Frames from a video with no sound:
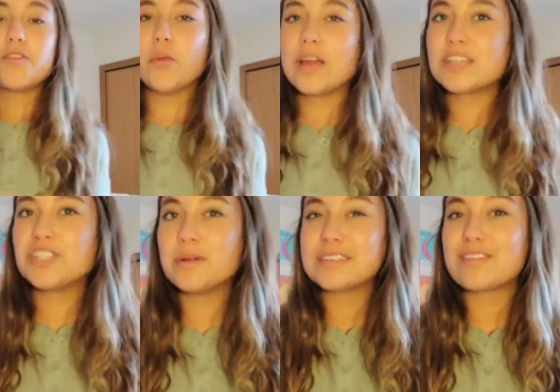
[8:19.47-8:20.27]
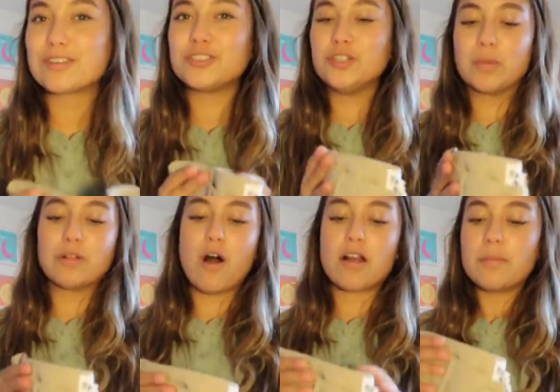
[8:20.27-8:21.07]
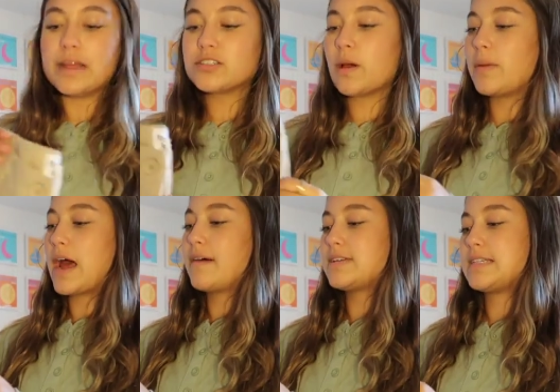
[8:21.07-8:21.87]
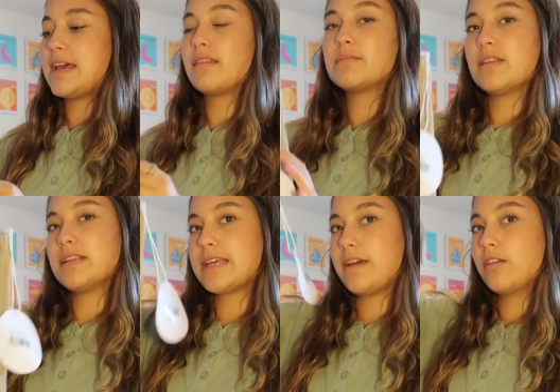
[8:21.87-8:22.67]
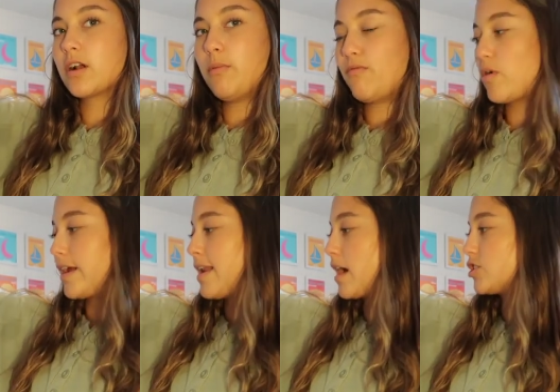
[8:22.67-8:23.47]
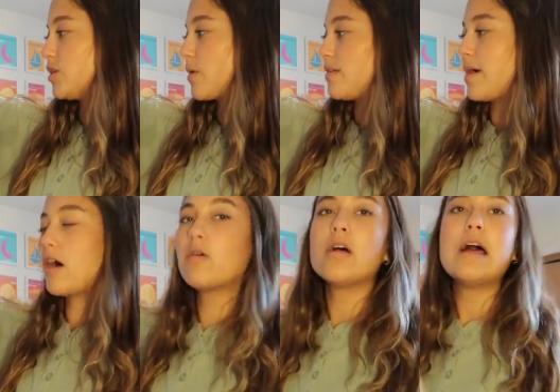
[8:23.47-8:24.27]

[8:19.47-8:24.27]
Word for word: The only issue is that they're super long on me so I'm gonna have to take them to the tailor before I can actually wear them out.